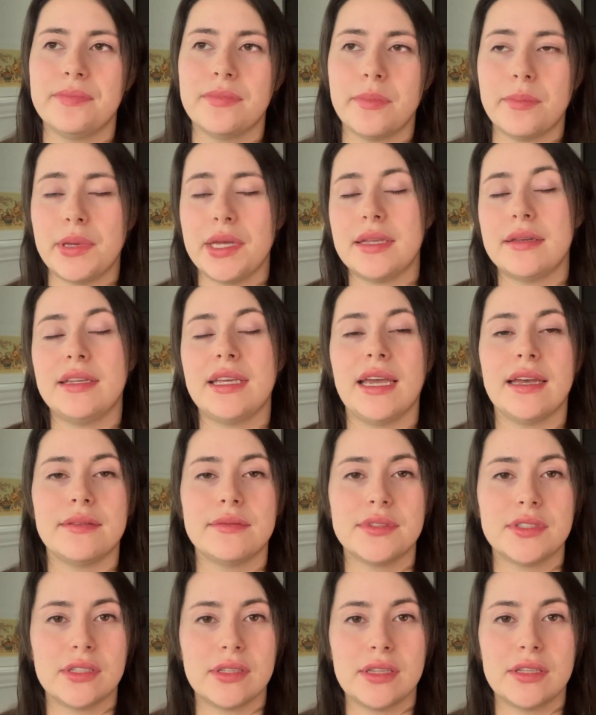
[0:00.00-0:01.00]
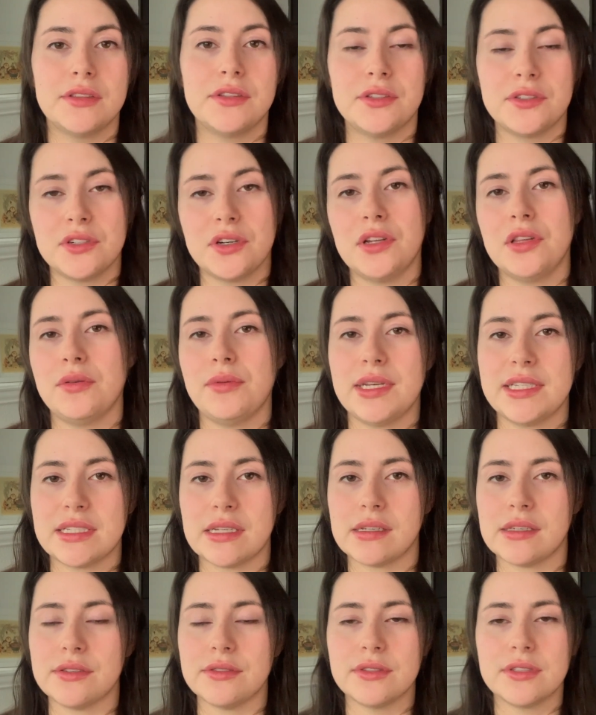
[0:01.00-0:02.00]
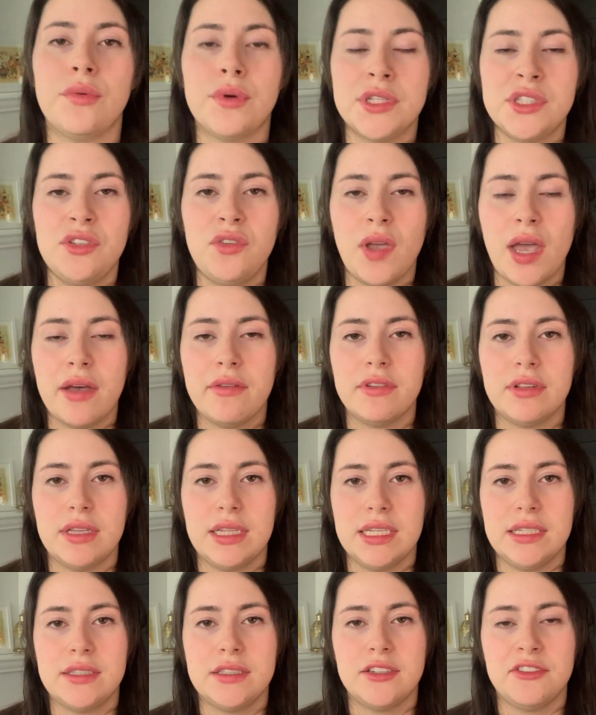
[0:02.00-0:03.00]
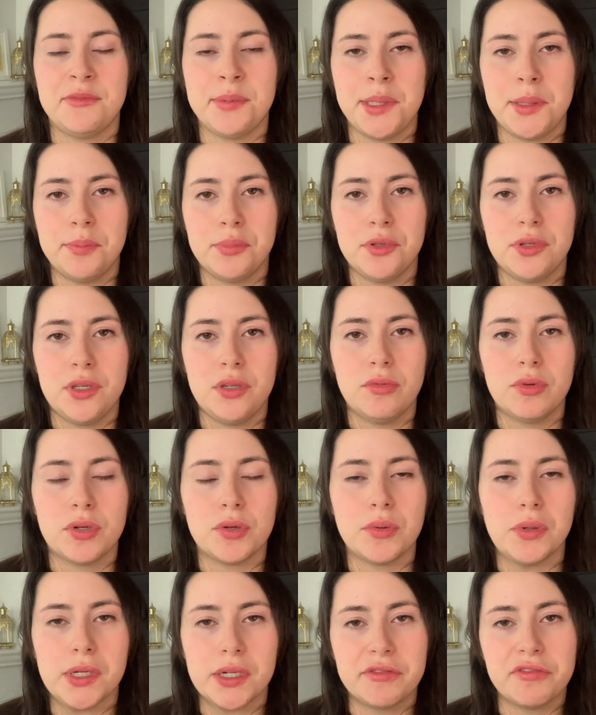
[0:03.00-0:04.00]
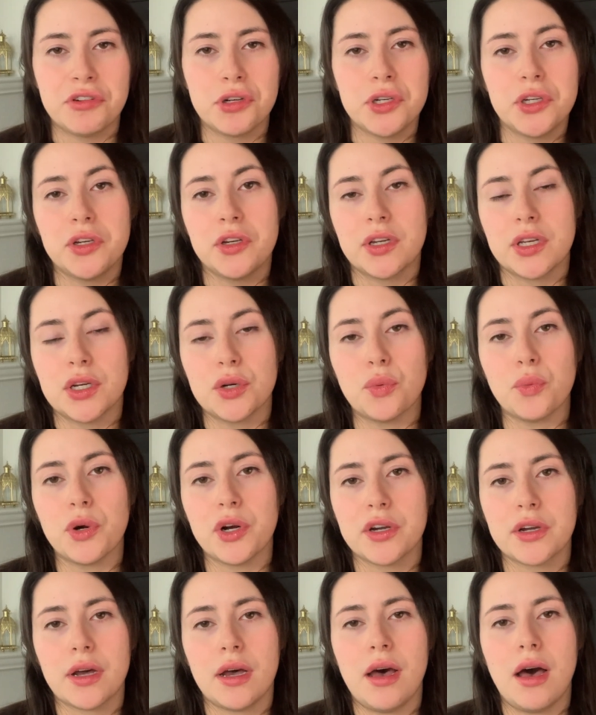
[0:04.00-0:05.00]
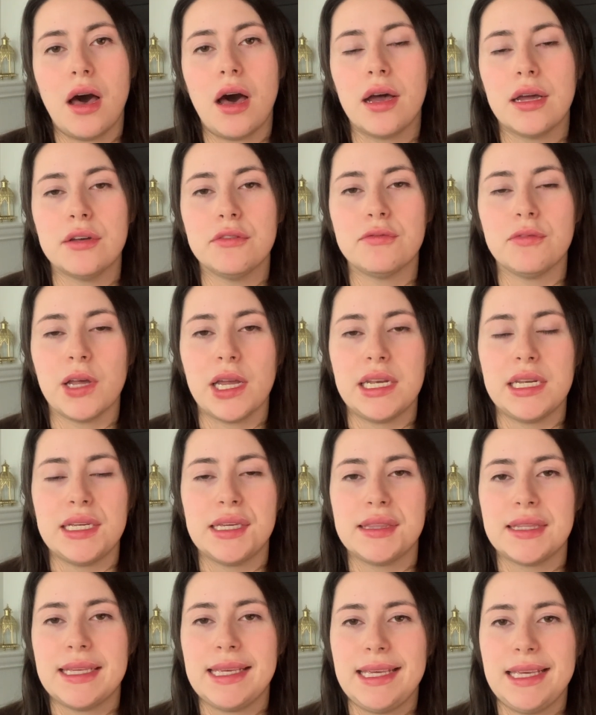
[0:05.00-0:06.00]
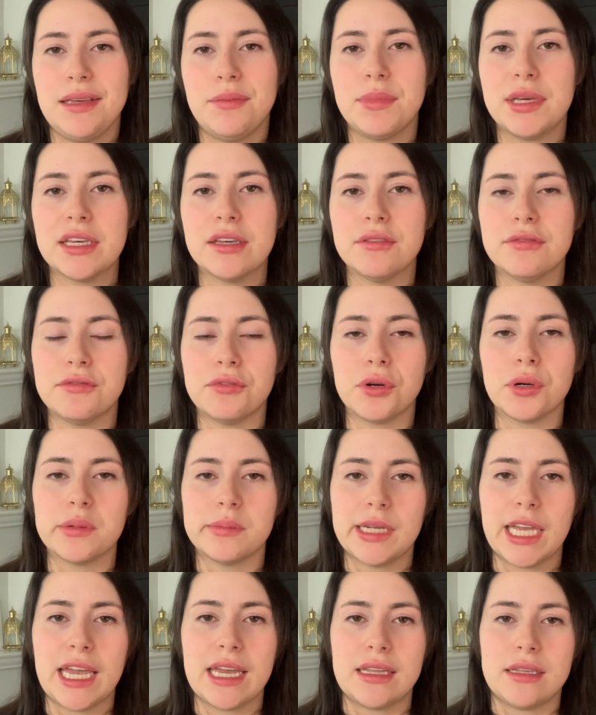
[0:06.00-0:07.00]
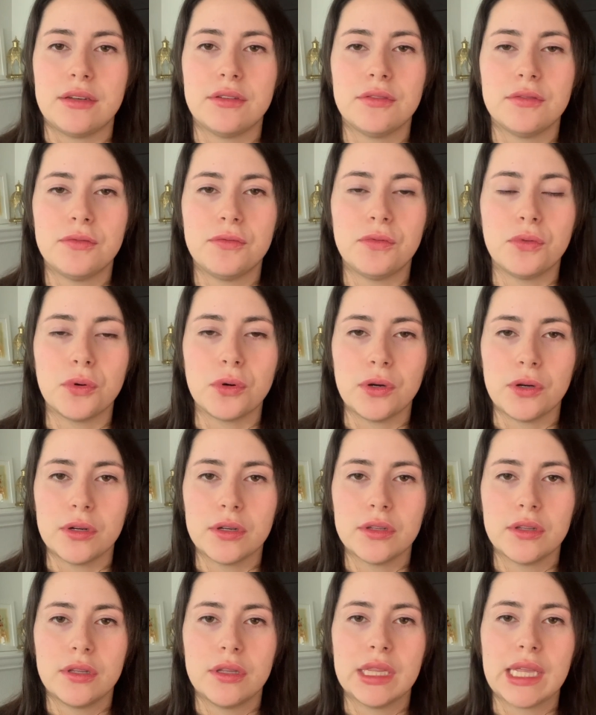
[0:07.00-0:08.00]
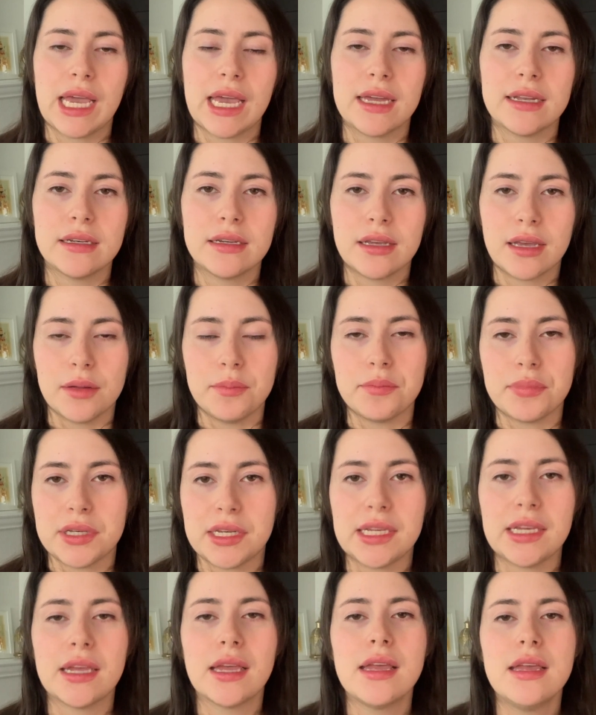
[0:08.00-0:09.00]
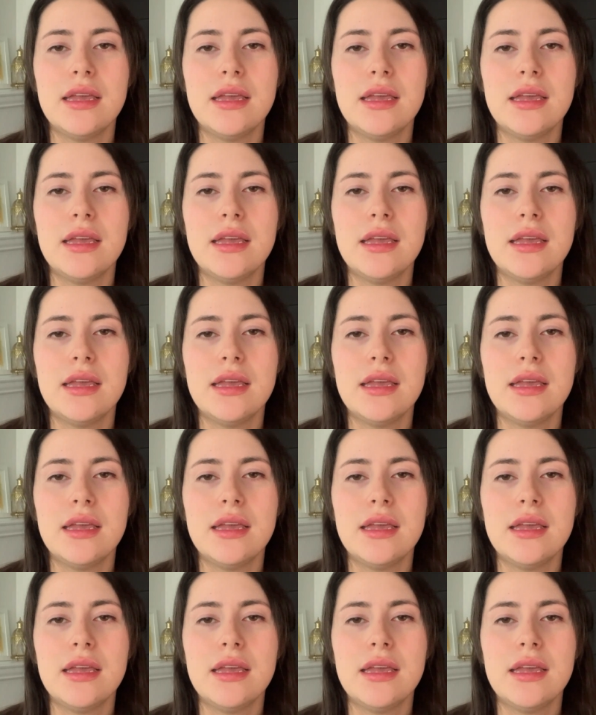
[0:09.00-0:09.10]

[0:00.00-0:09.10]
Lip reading: But yeah, so those are all the ways I use. Once you have a list of people you want to work for, you're going to work on finding the email format for that company.